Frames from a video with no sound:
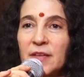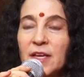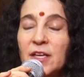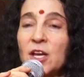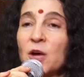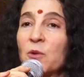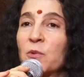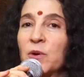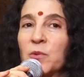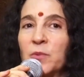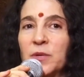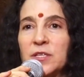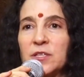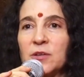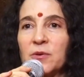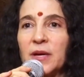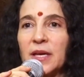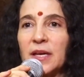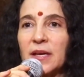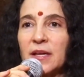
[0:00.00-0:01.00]
no one would
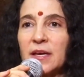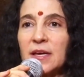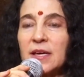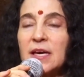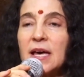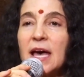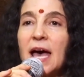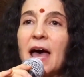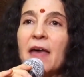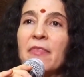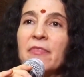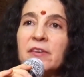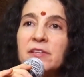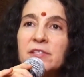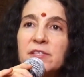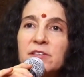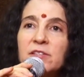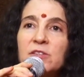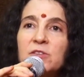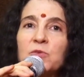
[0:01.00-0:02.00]
do it. And
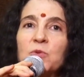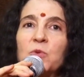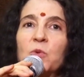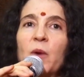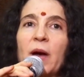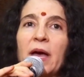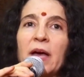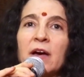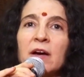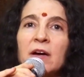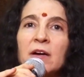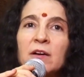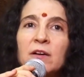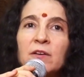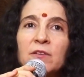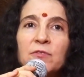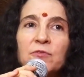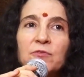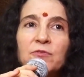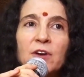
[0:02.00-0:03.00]
this is
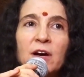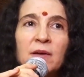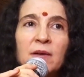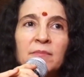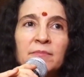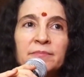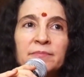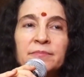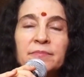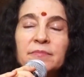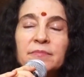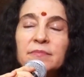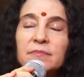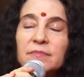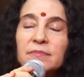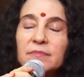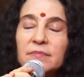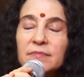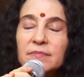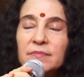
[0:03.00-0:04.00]
where from
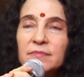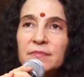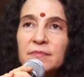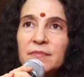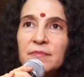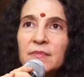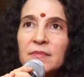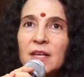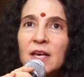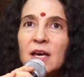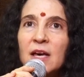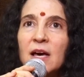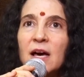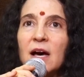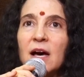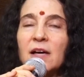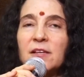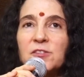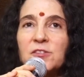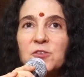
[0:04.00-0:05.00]

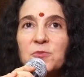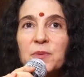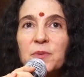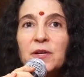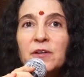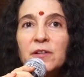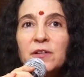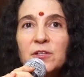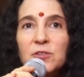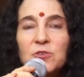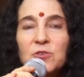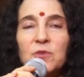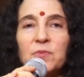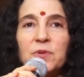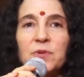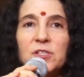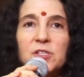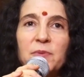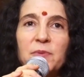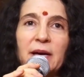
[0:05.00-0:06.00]
a spiritual
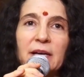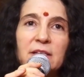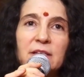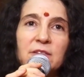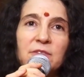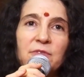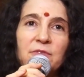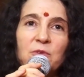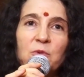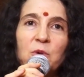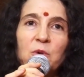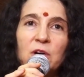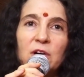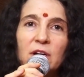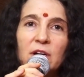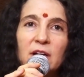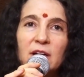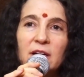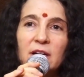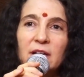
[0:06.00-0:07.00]
perspective, the
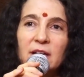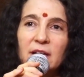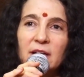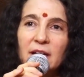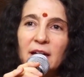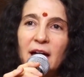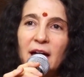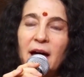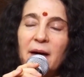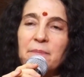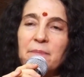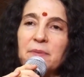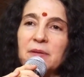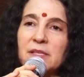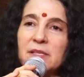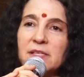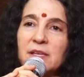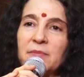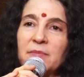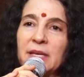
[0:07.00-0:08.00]
work
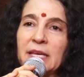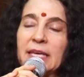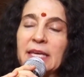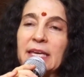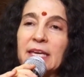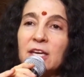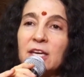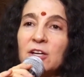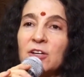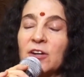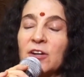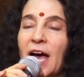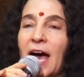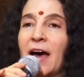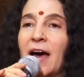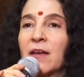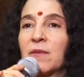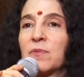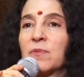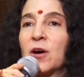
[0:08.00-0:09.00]
happens. I mean, here
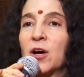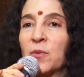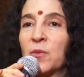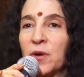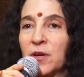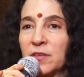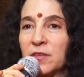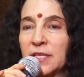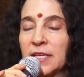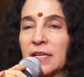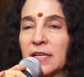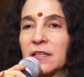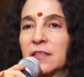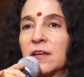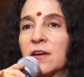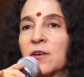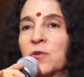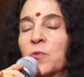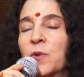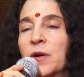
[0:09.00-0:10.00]
at Paramarth
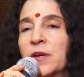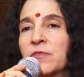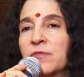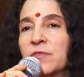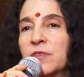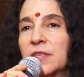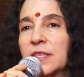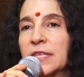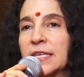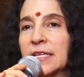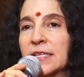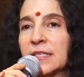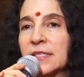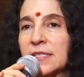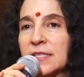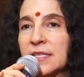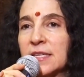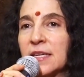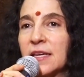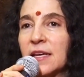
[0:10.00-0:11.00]
Nikathan, one of the
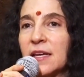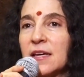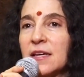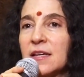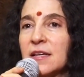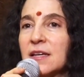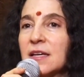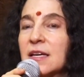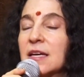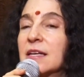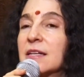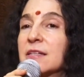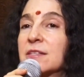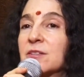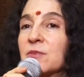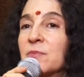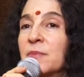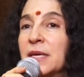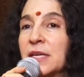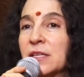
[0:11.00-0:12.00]
things that
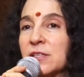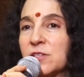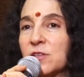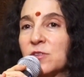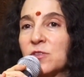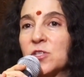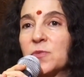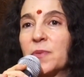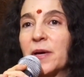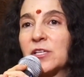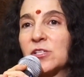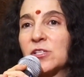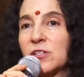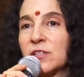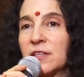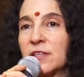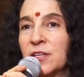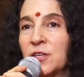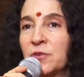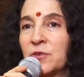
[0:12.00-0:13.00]
to me is so
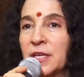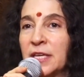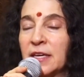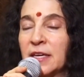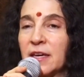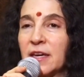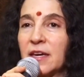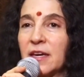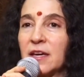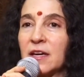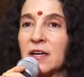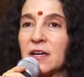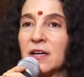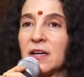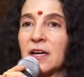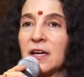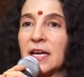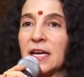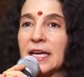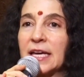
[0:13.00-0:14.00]
special and unique
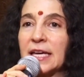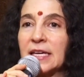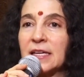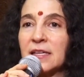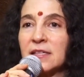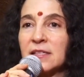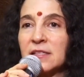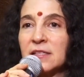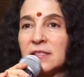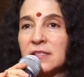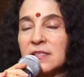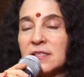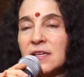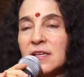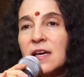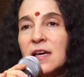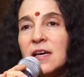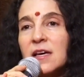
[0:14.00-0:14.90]
here is